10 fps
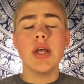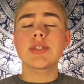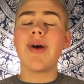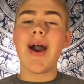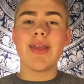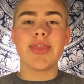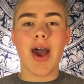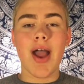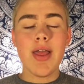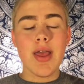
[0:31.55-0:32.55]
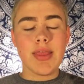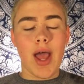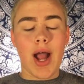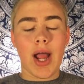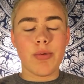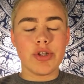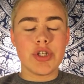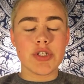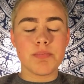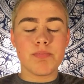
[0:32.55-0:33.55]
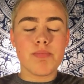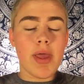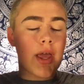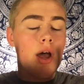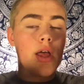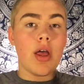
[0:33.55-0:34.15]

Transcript: So I thought that I would just make